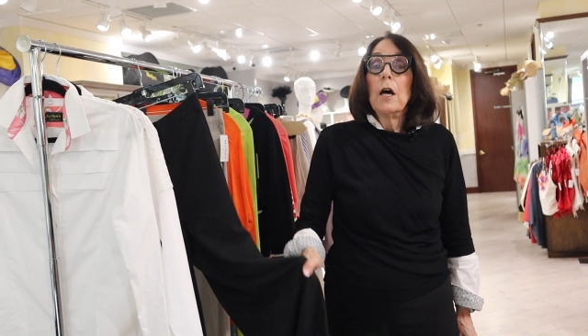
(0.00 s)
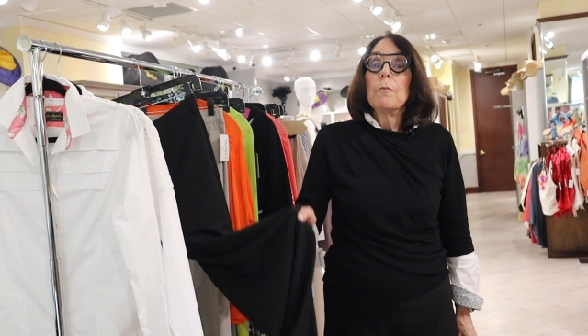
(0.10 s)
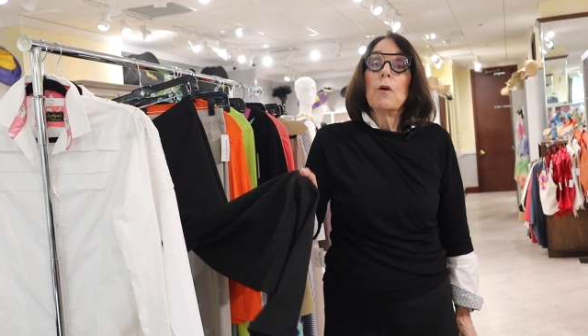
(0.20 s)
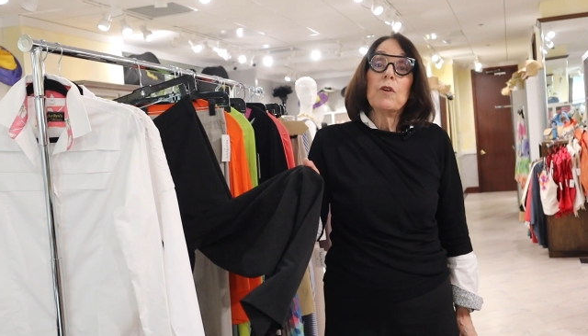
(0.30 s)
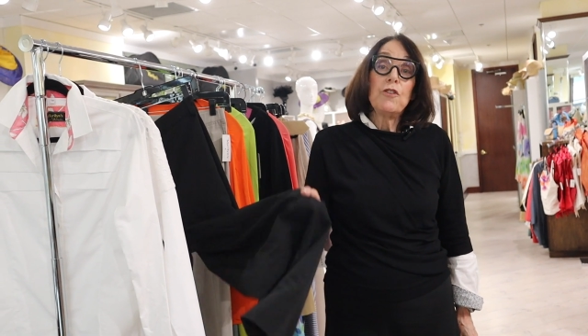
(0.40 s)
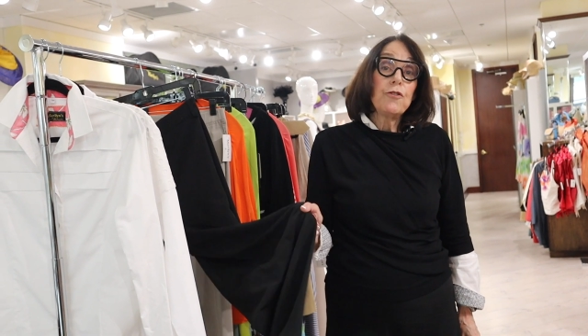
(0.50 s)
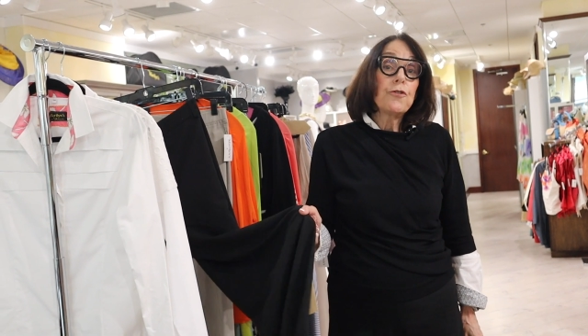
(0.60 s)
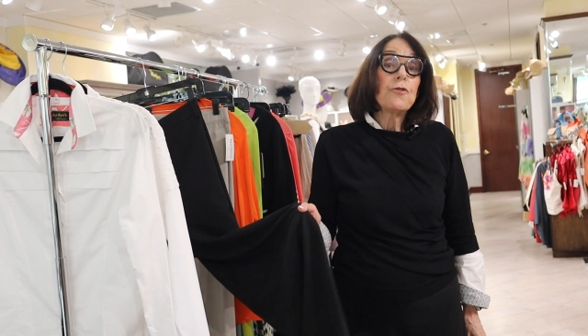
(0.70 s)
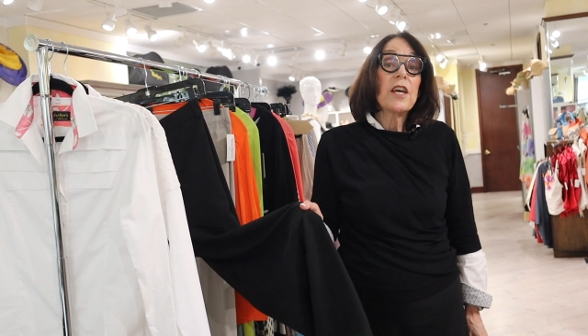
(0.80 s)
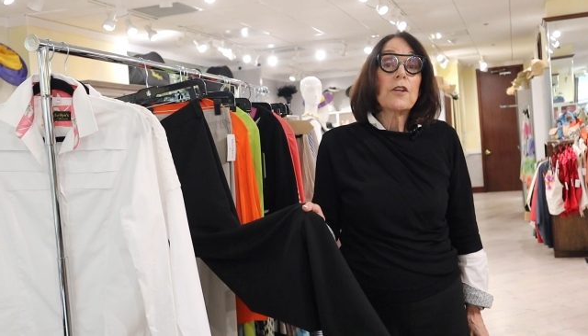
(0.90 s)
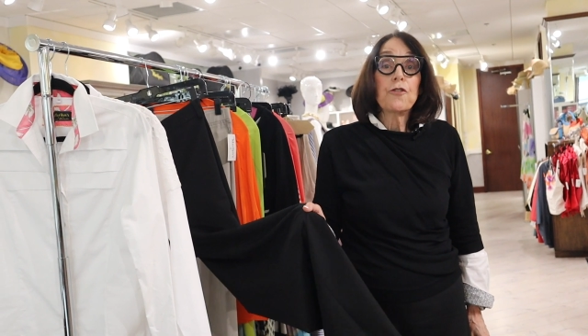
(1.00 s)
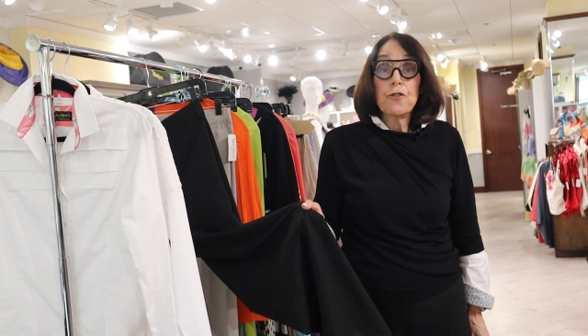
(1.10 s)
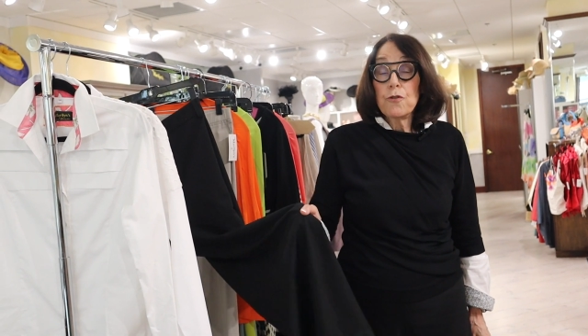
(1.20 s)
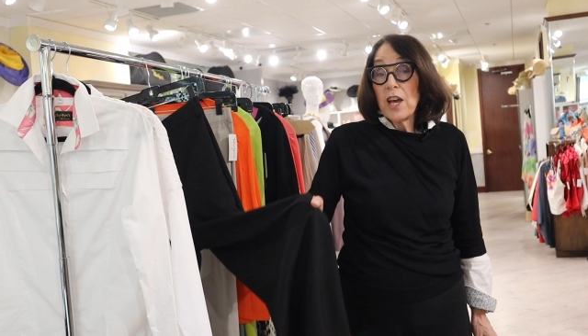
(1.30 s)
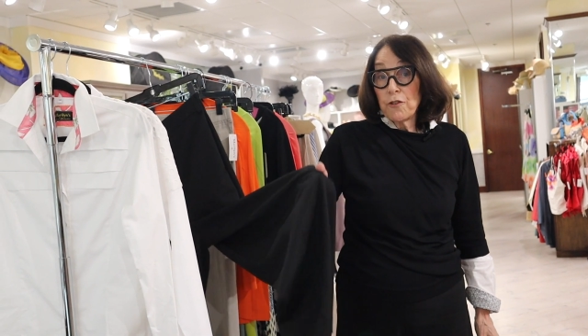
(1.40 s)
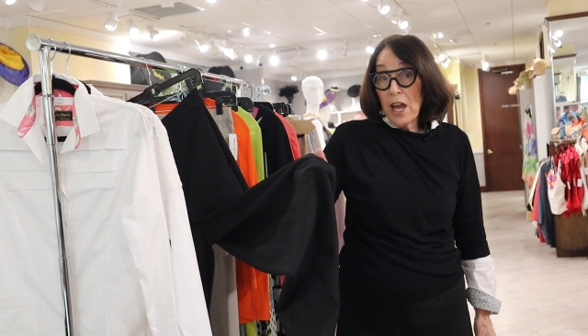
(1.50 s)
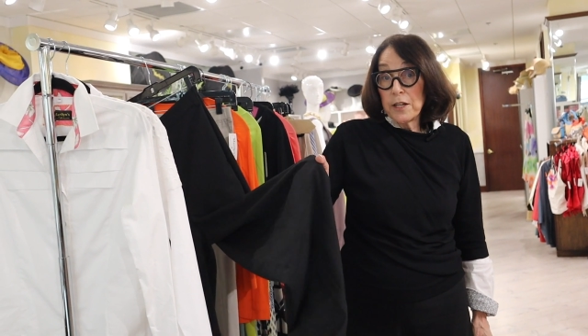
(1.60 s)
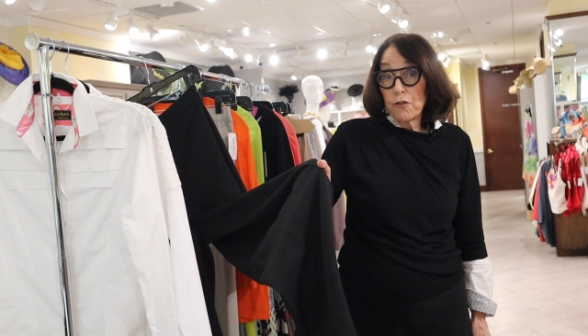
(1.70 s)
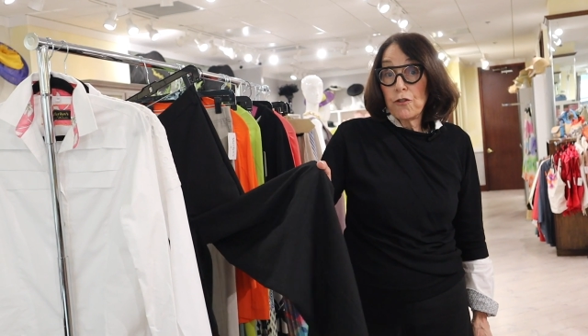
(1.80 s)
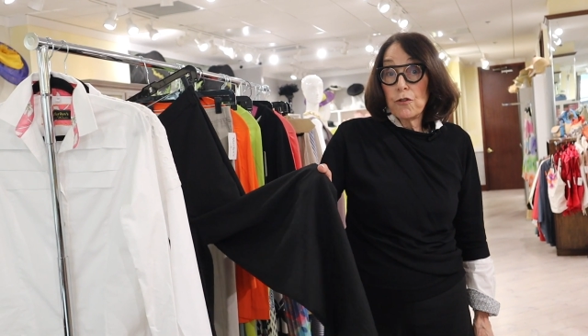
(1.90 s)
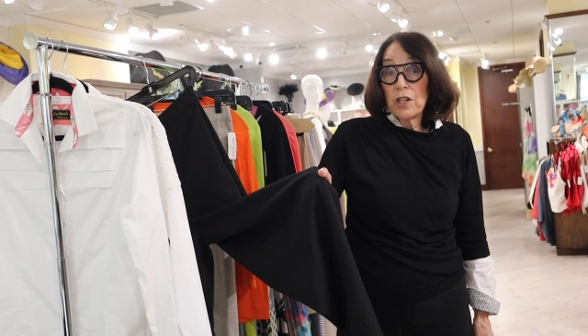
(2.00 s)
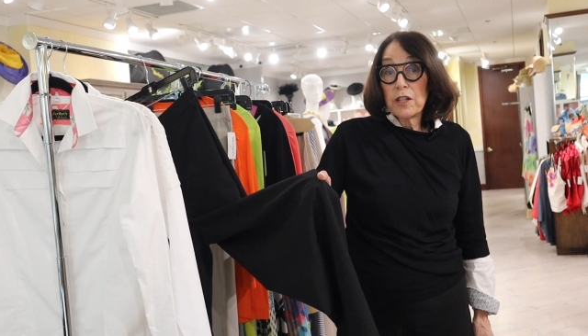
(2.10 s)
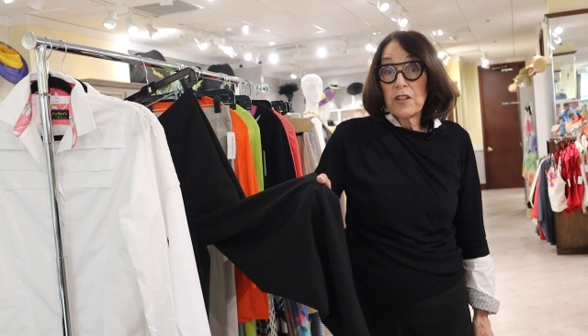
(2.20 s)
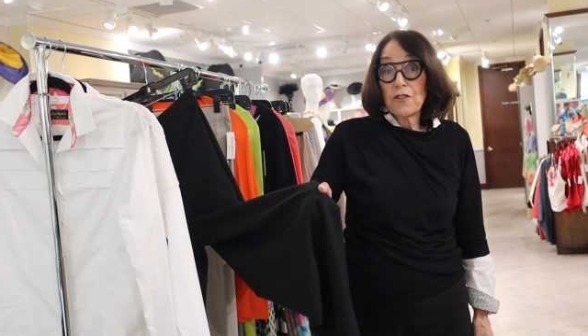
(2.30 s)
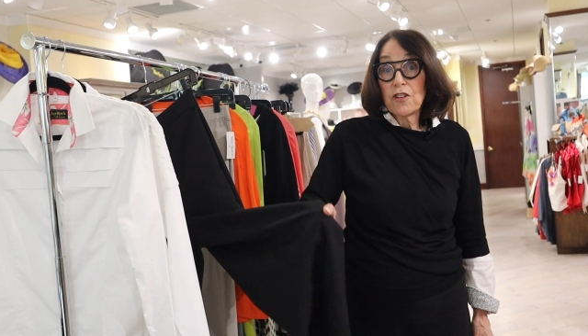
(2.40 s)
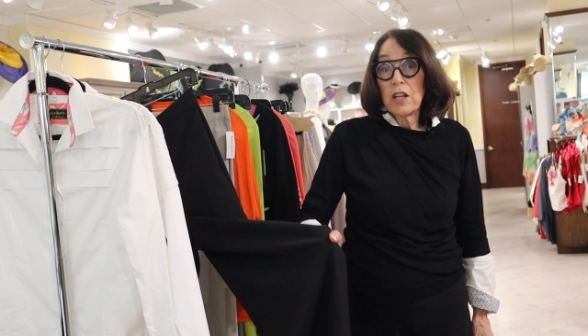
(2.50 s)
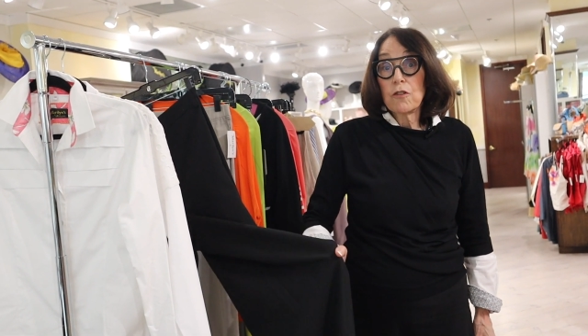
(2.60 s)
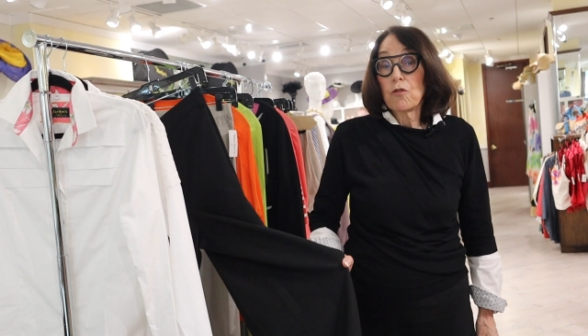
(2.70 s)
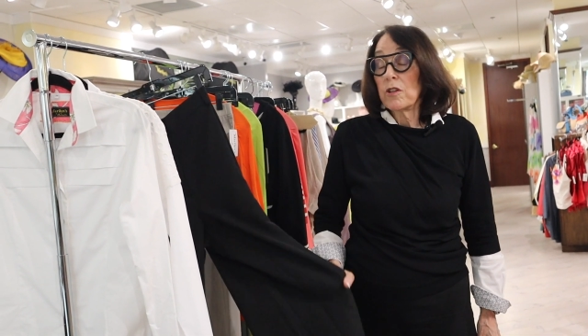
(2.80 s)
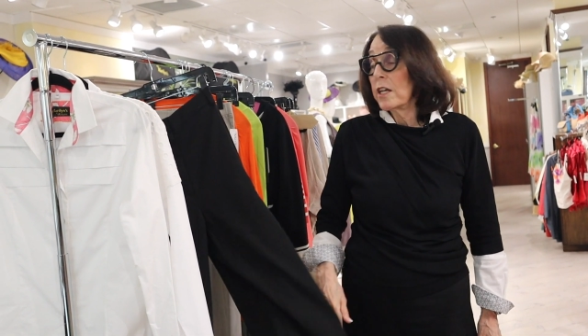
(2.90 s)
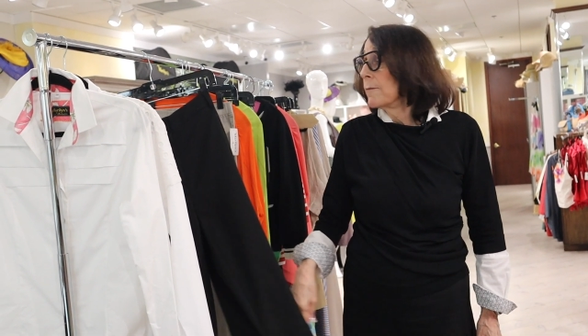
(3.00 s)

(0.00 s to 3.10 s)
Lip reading: But when you do that too, that kind of shoe that it designates with